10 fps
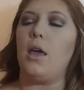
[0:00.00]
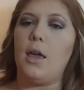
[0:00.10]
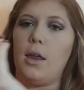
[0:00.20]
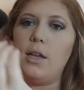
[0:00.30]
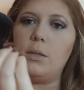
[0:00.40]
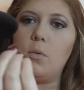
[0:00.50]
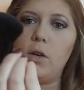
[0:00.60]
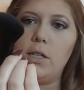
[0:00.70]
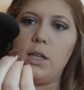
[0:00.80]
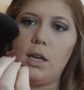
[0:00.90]
And it's
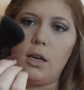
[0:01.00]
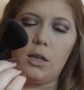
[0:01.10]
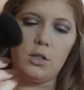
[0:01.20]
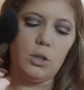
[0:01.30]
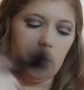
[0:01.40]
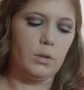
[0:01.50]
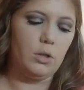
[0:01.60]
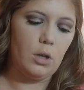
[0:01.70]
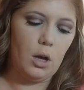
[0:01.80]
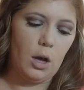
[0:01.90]
pointy and it's super
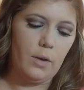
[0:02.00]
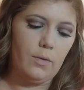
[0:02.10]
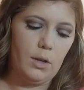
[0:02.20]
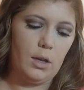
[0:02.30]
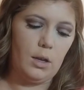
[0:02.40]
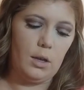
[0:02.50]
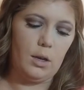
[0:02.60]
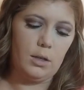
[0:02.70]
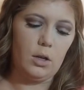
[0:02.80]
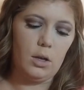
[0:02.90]
soft
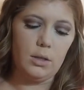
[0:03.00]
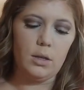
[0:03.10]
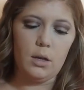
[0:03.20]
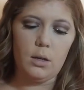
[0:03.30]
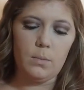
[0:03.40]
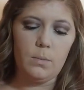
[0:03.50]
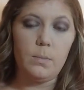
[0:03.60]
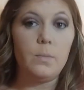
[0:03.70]
and it's awesome.